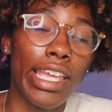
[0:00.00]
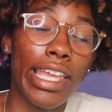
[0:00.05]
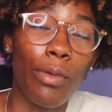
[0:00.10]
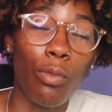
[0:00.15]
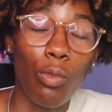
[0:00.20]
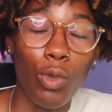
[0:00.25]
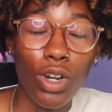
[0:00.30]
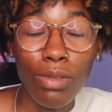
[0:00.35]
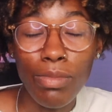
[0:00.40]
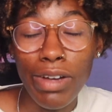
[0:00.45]

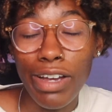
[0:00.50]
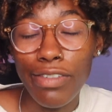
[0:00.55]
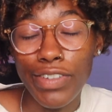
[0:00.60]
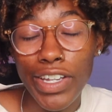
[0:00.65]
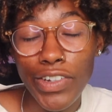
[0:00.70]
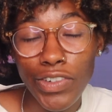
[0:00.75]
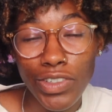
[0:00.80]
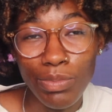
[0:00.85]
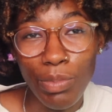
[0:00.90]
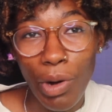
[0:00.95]
One of my
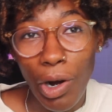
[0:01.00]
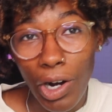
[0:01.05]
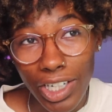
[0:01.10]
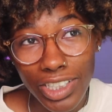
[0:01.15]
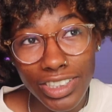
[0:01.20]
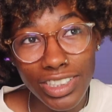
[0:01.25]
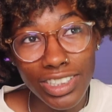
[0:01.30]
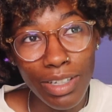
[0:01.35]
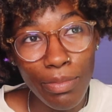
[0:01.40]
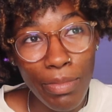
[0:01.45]
favorite
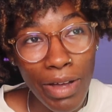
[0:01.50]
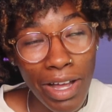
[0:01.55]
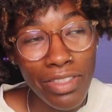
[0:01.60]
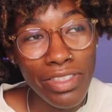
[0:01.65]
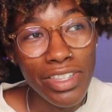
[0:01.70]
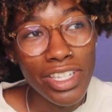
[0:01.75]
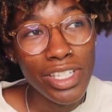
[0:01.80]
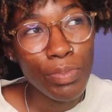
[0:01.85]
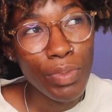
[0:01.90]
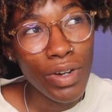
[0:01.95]
parts about
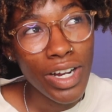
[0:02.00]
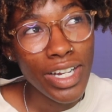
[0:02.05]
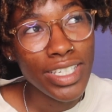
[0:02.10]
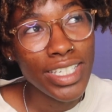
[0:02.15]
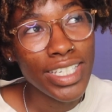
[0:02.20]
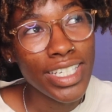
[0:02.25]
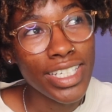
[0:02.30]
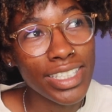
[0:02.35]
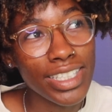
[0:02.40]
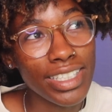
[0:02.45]
this
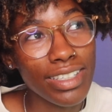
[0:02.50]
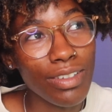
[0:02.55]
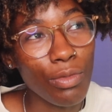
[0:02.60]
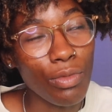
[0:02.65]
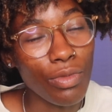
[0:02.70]
project